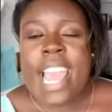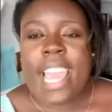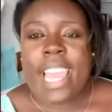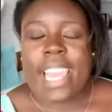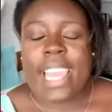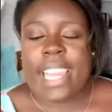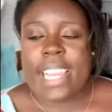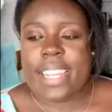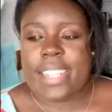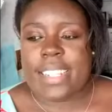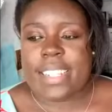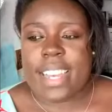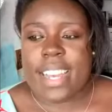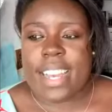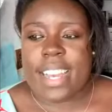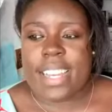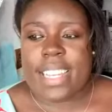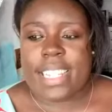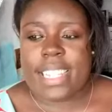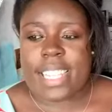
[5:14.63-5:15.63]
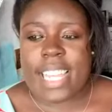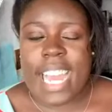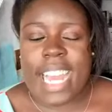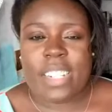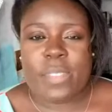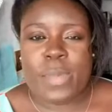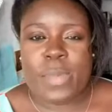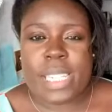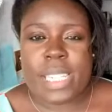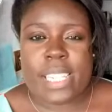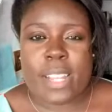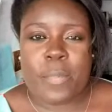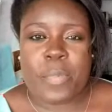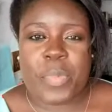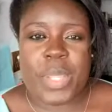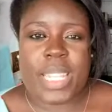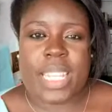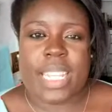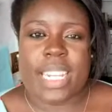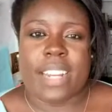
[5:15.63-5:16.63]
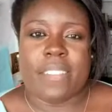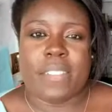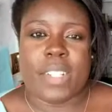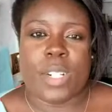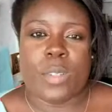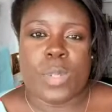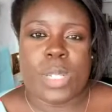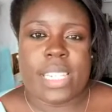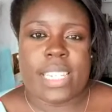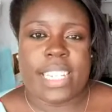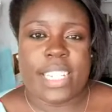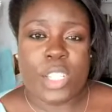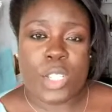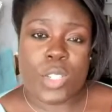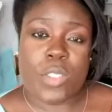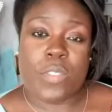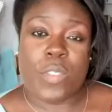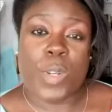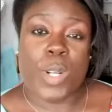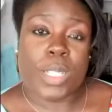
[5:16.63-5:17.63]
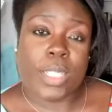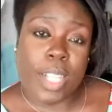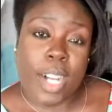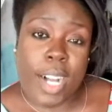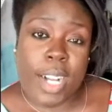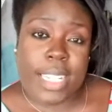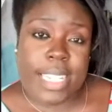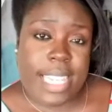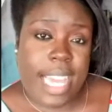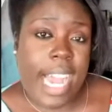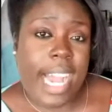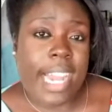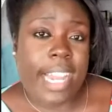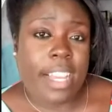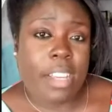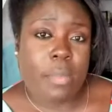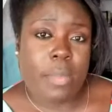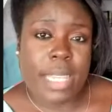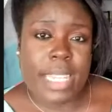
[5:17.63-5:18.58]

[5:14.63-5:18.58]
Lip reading: And it's kind of been something that I felt was an issue for a long time.